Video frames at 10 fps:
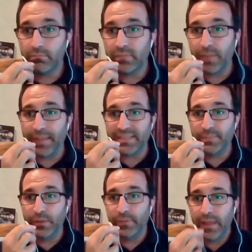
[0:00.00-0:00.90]
Come back to
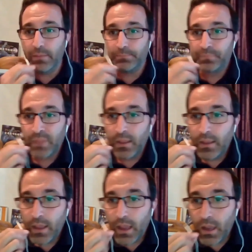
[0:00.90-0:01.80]
me on that.
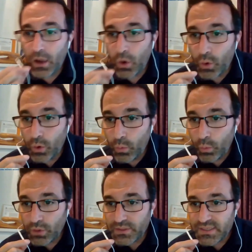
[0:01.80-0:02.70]
Uh,
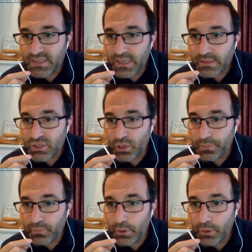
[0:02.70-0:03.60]
what did say the
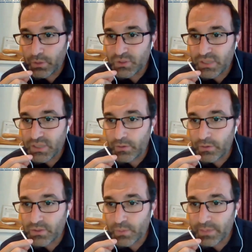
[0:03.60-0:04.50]
top three or most
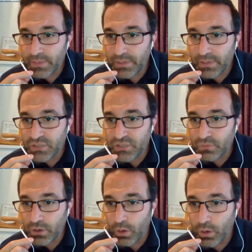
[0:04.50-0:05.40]
areas where manipulation
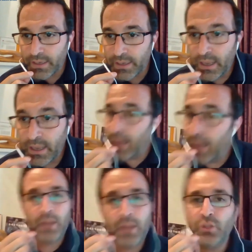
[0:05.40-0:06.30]
required?
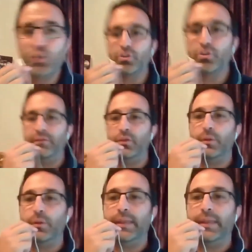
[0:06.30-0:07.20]
Uh, you shouldn't be
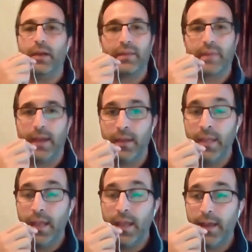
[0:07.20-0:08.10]
viewing it like that.
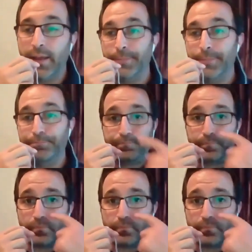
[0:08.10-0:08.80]
Um,